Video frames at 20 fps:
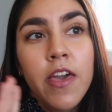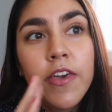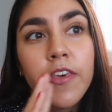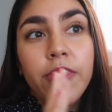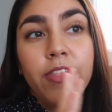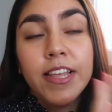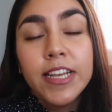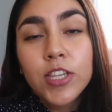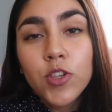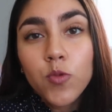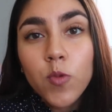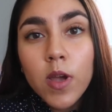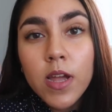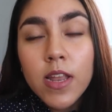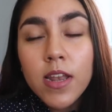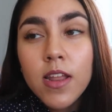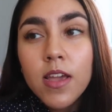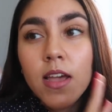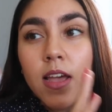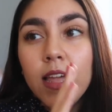This
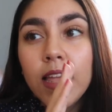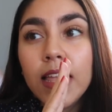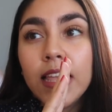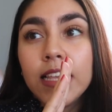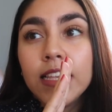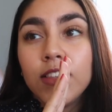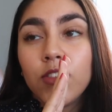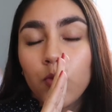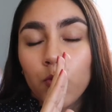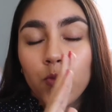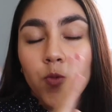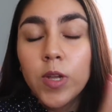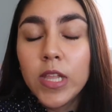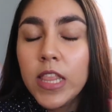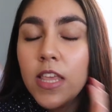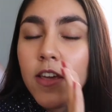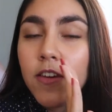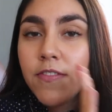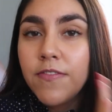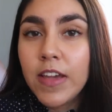one is
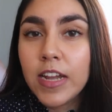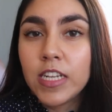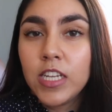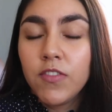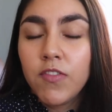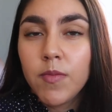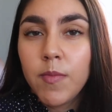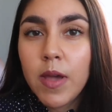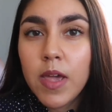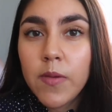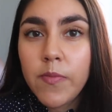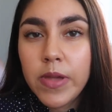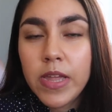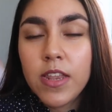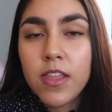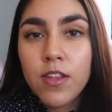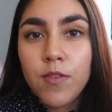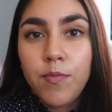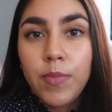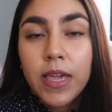really effective in my
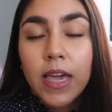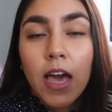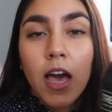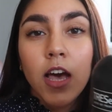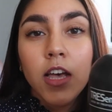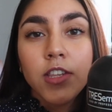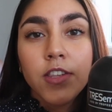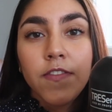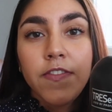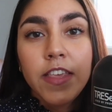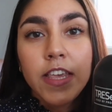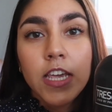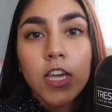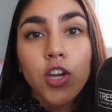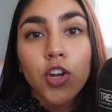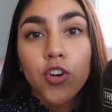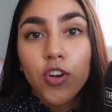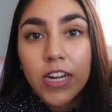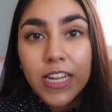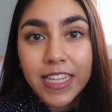opinion because of the
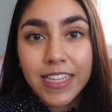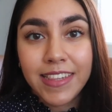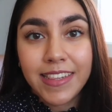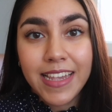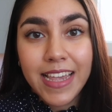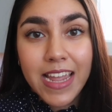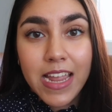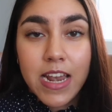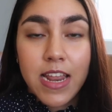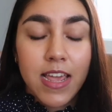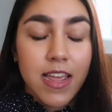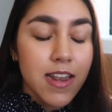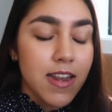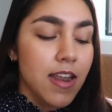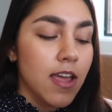ingredients in it.